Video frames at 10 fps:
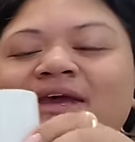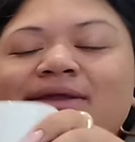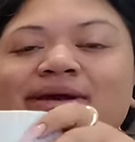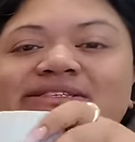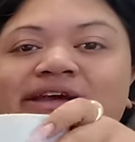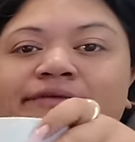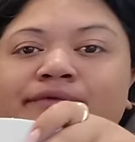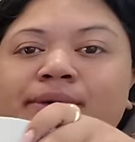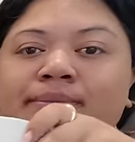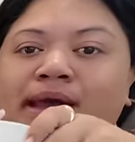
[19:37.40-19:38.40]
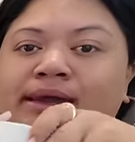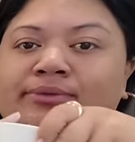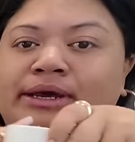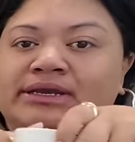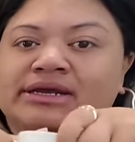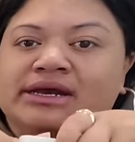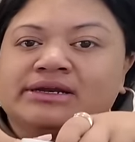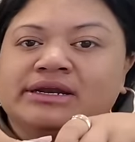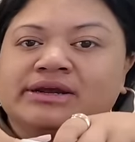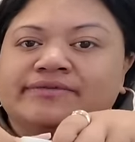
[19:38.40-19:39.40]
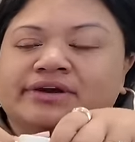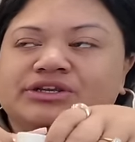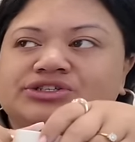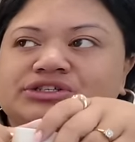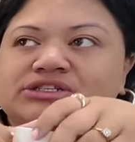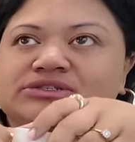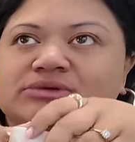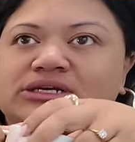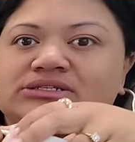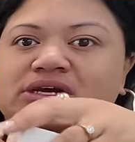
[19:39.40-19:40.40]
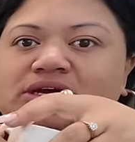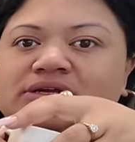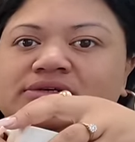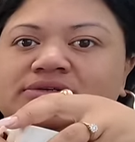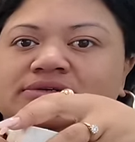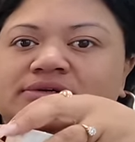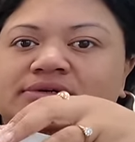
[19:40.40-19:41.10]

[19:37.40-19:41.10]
anyways, I wrote my weight down and I wrote Junior's weight down.